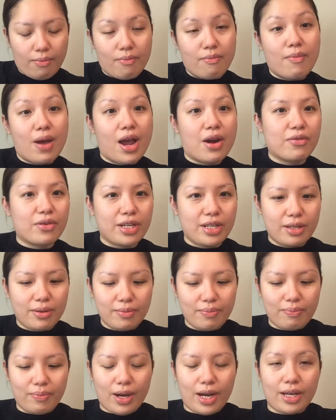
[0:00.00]
Mary
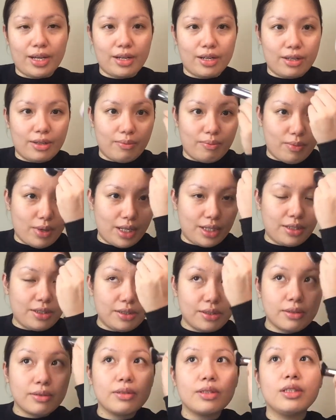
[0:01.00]
by her mother,
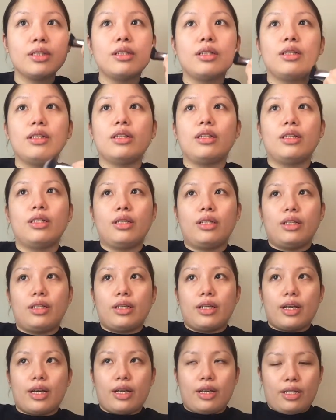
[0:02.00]

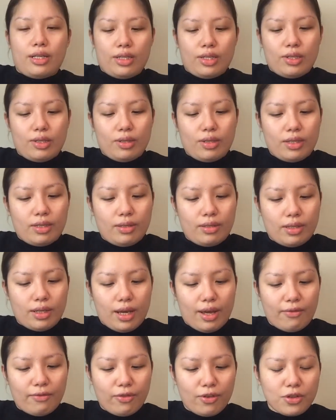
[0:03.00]
and
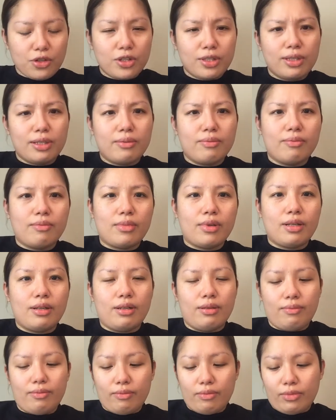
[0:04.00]
unfortunately
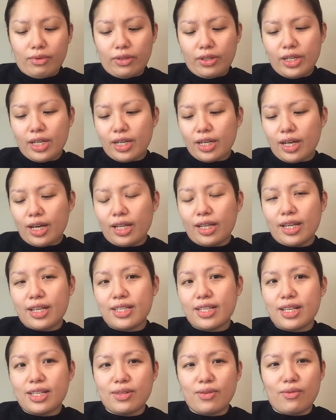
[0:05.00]
Maria Callas
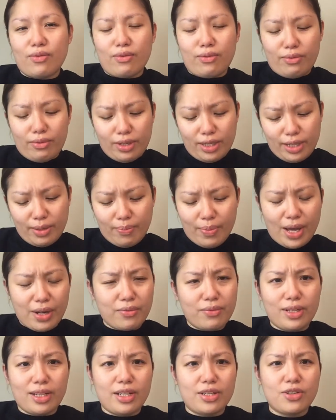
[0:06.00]
has a really bad
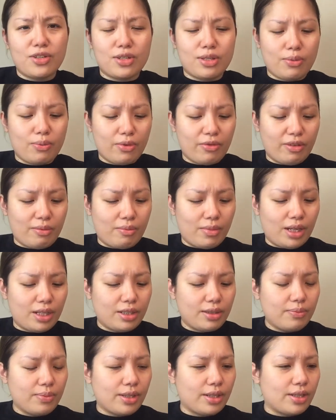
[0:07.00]
relationship with her
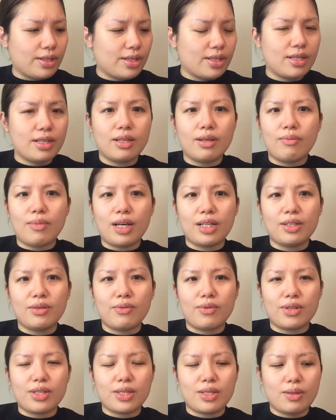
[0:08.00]
mother because her mother
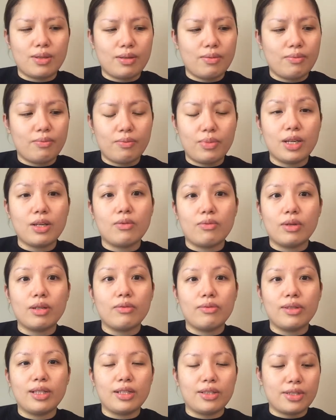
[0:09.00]
was being
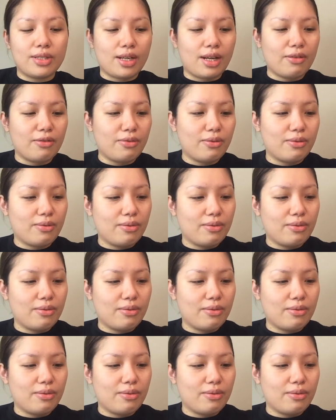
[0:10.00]
really tough